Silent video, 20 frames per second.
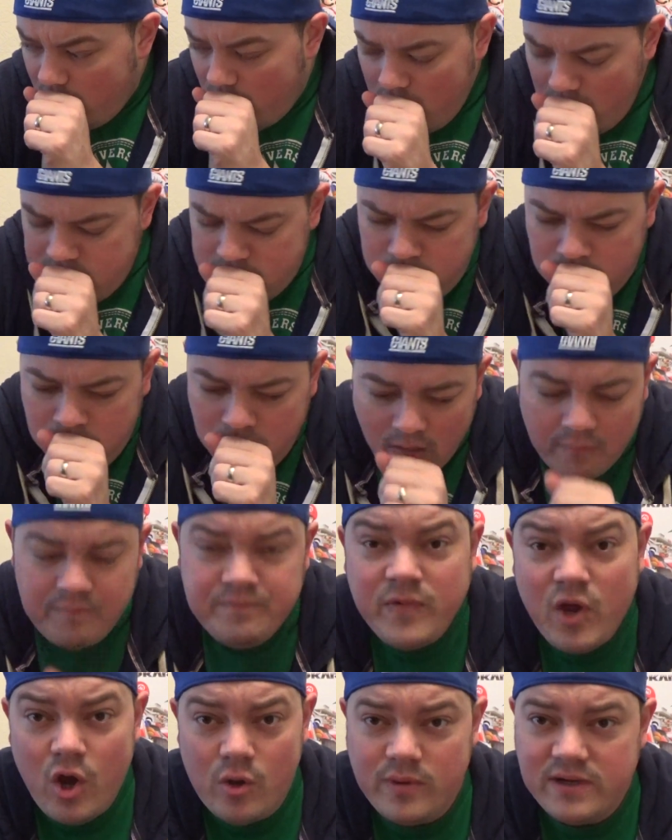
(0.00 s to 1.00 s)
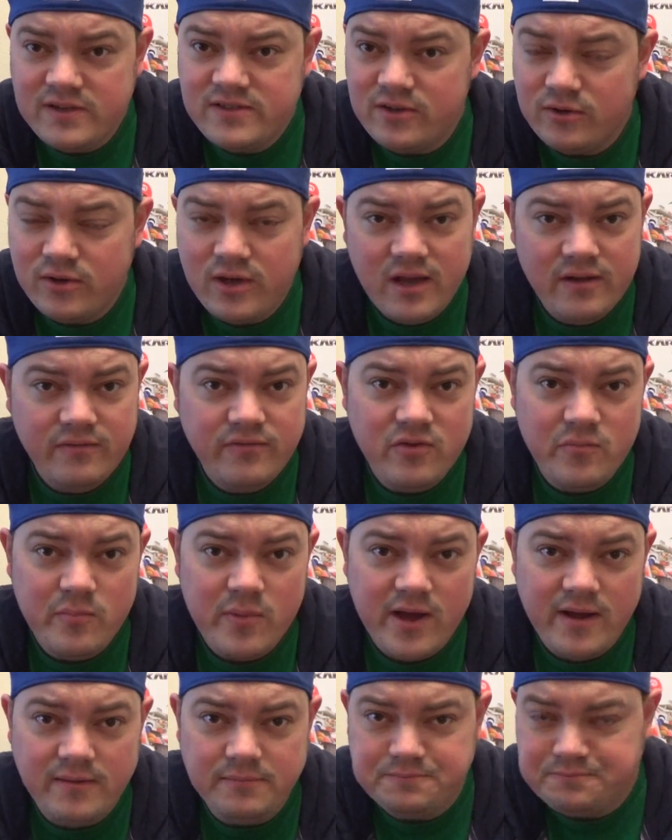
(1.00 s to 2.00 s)
Hope that's okay for you,
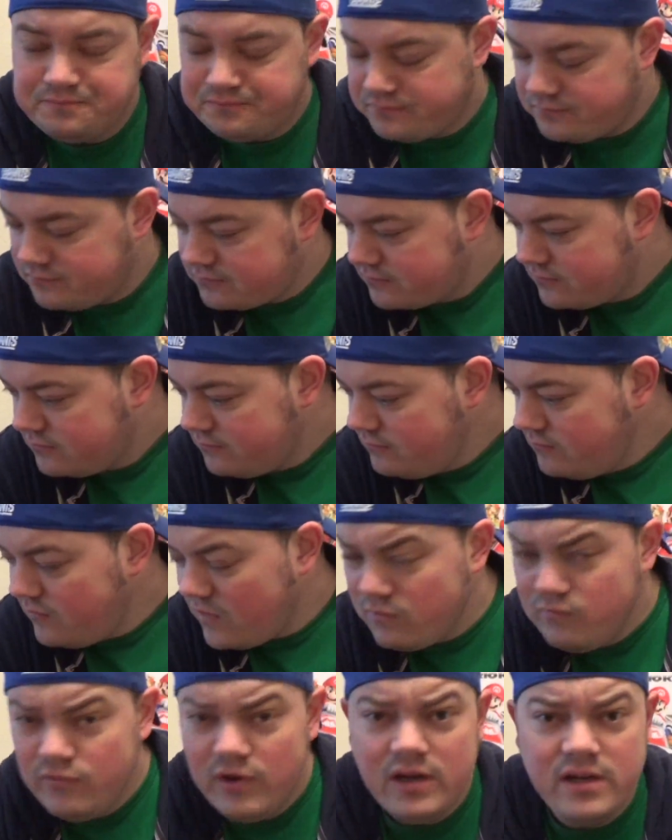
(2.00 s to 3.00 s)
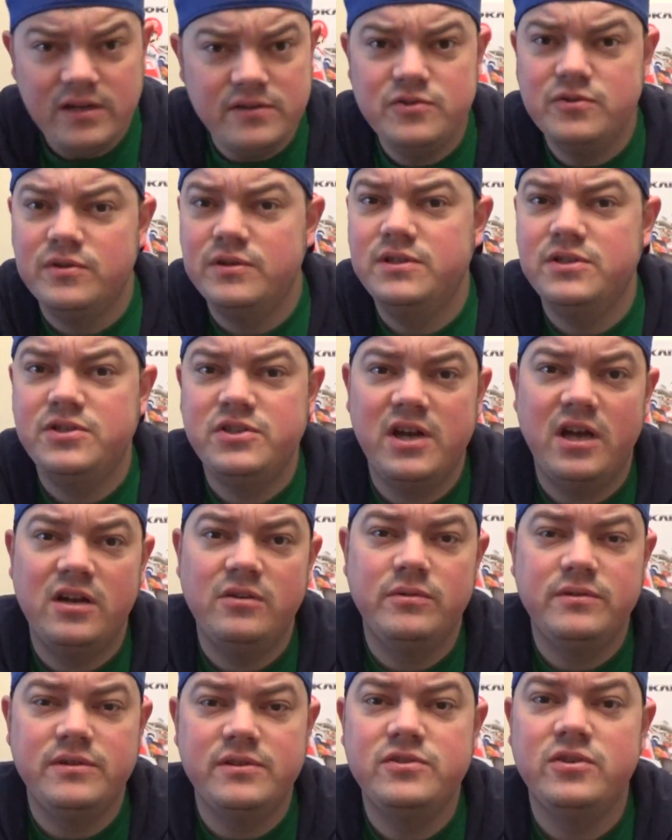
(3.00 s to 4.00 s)
Matt. Really enjoying your
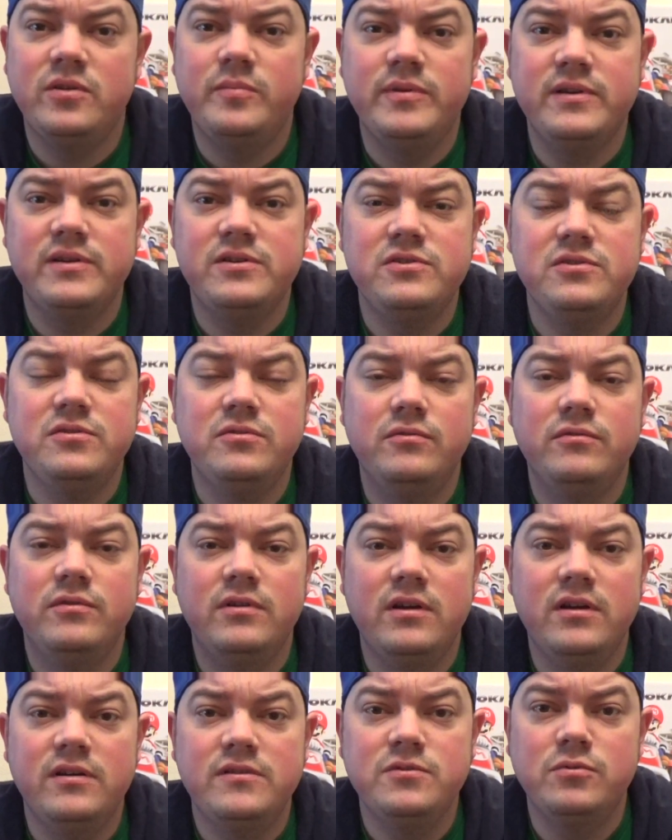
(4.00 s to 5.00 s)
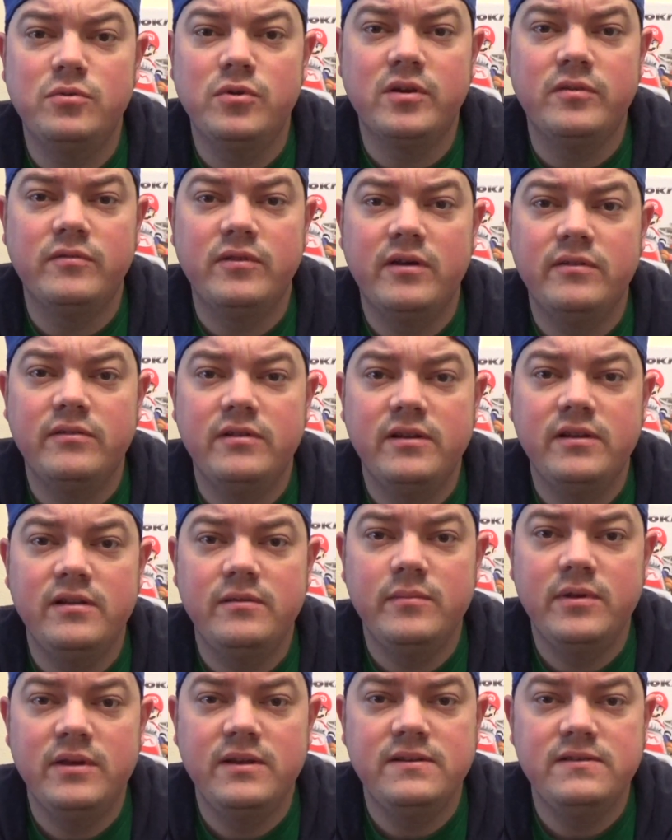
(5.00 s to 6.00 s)
channel and the topics you're talking around lately,
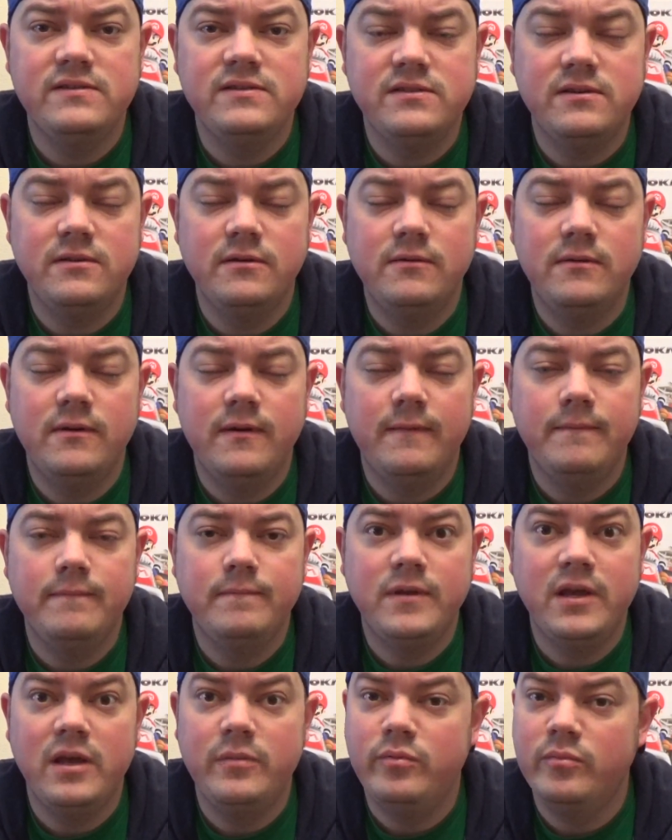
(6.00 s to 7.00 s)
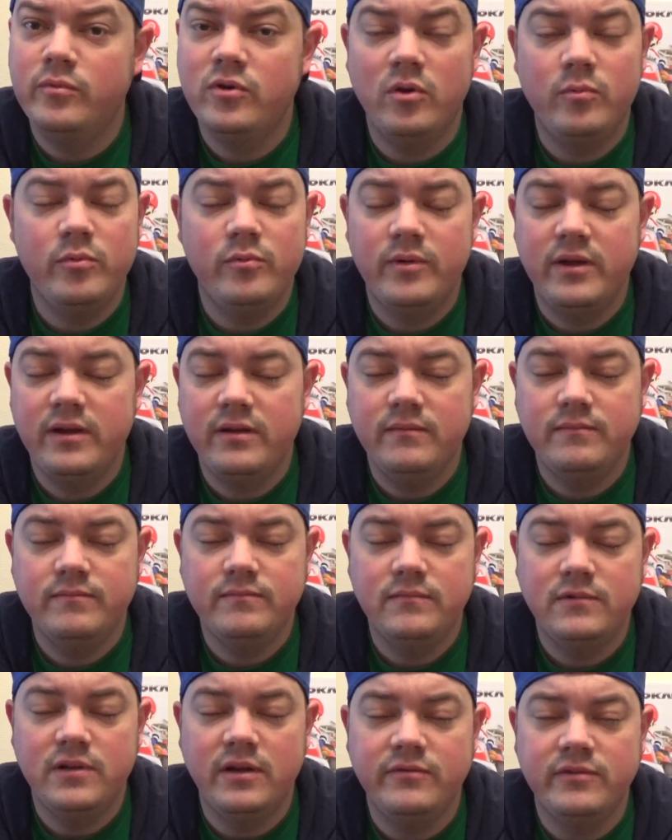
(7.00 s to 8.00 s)
mate. So keep them coming, mate.
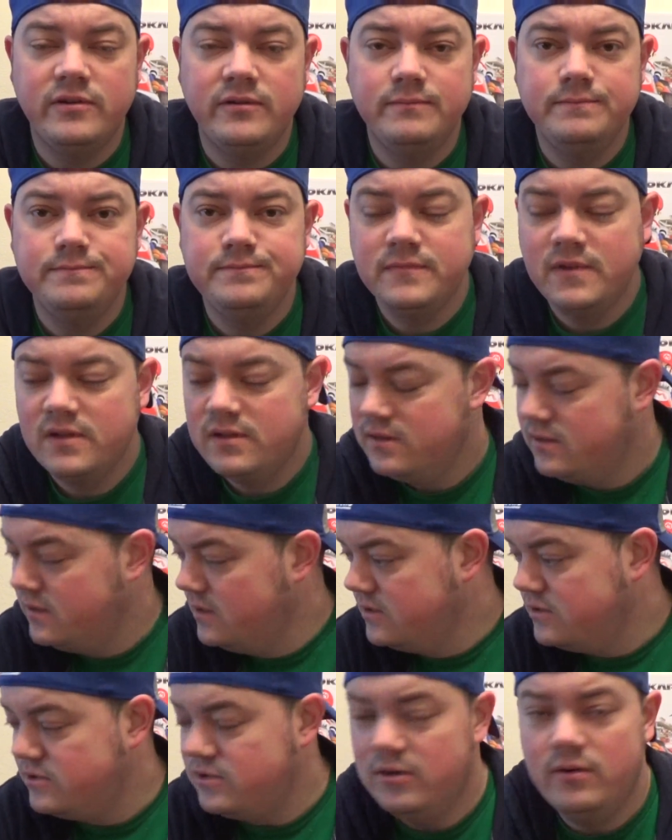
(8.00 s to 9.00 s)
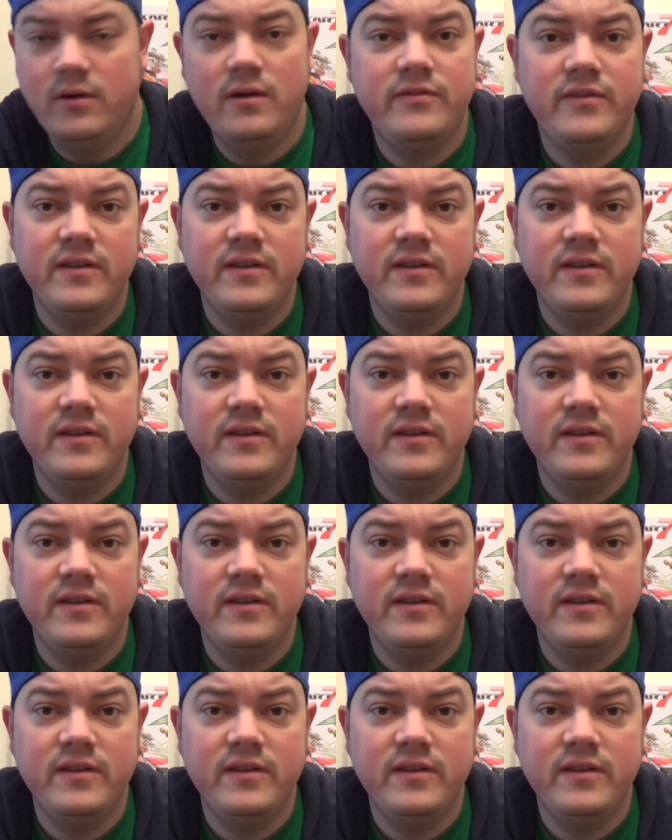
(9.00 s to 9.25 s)
Loving them. So